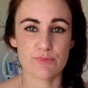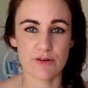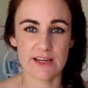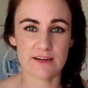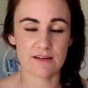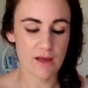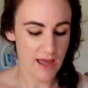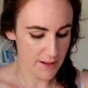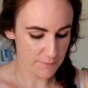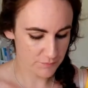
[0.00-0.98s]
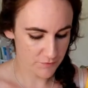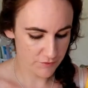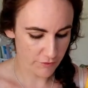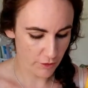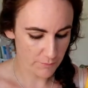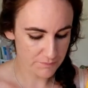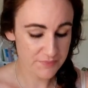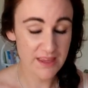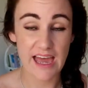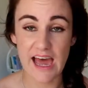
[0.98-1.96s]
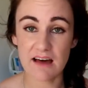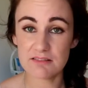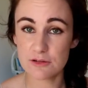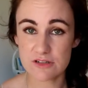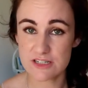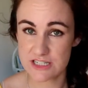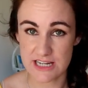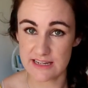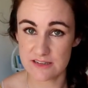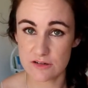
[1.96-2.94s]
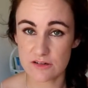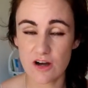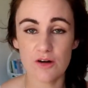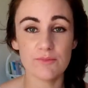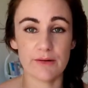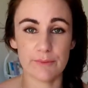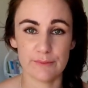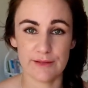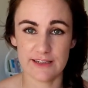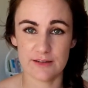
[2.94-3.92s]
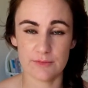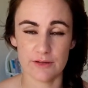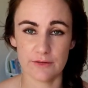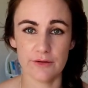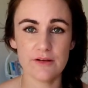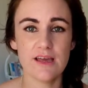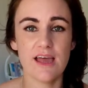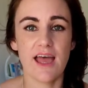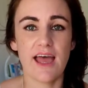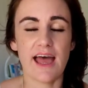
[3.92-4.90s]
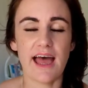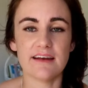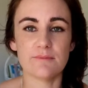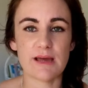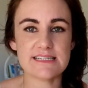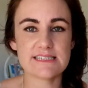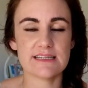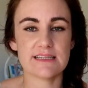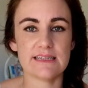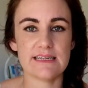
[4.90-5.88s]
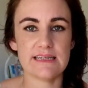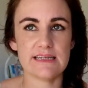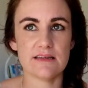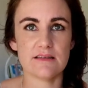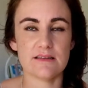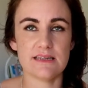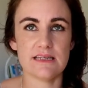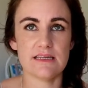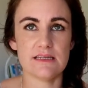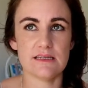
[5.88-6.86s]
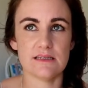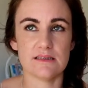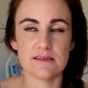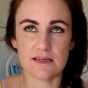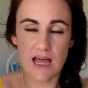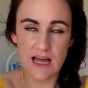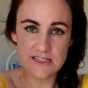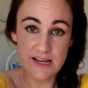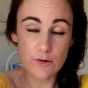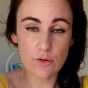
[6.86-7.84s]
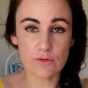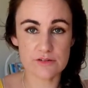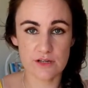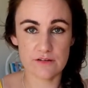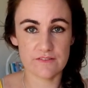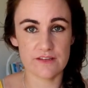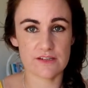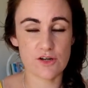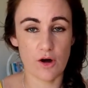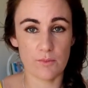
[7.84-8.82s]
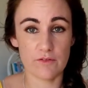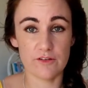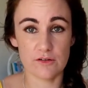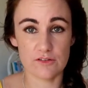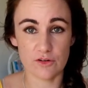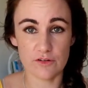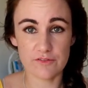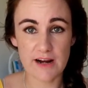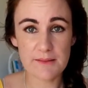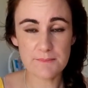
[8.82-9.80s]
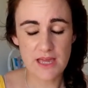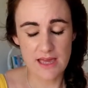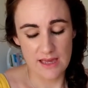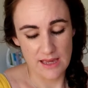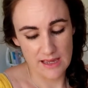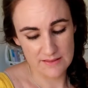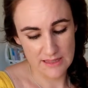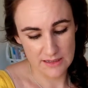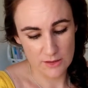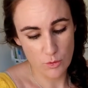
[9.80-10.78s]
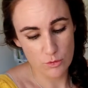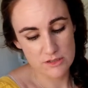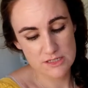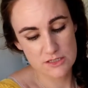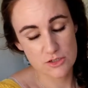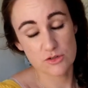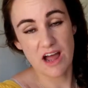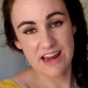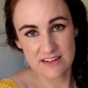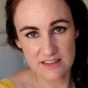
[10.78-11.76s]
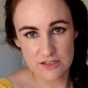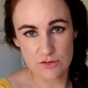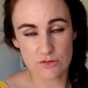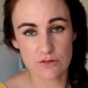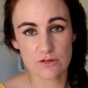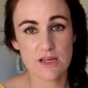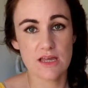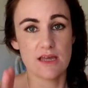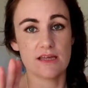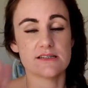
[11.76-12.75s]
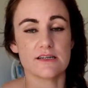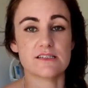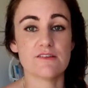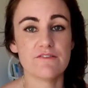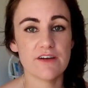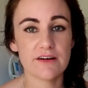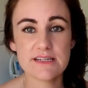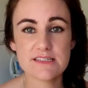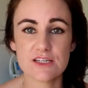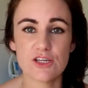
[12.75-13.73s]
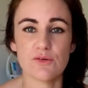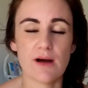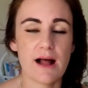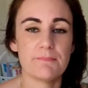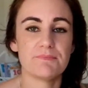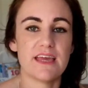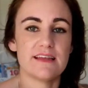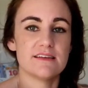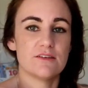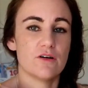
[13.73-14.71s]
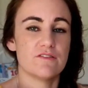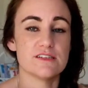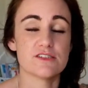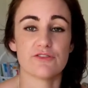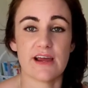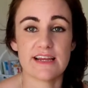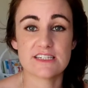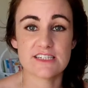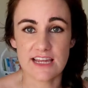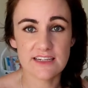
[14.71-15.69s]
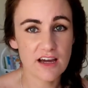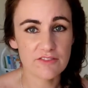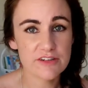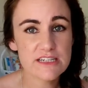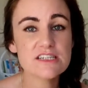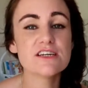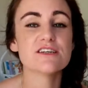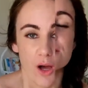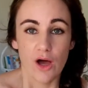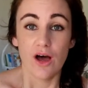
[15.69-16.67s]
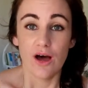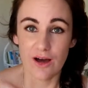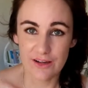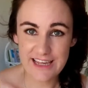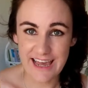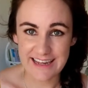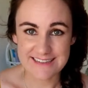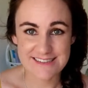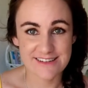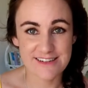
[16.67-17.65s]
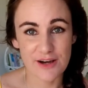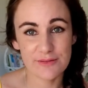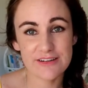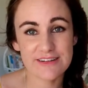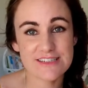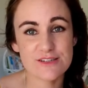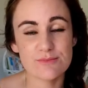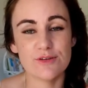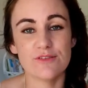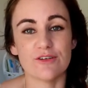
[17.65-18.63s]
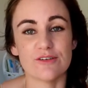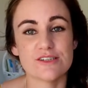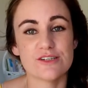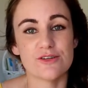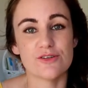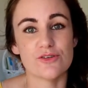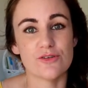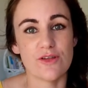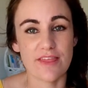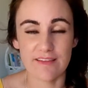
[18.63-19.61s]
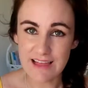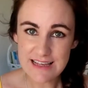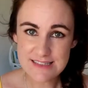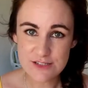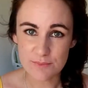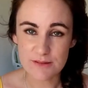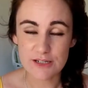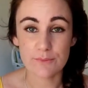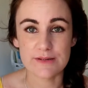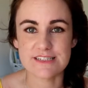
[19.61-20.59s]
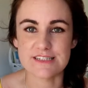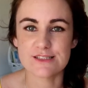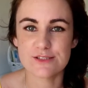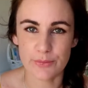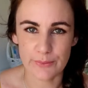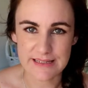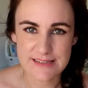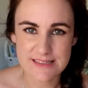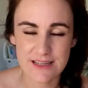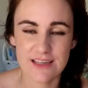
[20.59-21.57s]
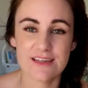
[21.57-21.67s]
brand from Outlookshade.com. I will link it below. And basically the car shade hooks over the top of your door frame and then it hooks to under the door. So it's very secure and it offers great shade coverage. Okay, so now we're going to move on to the last topic, which is toys.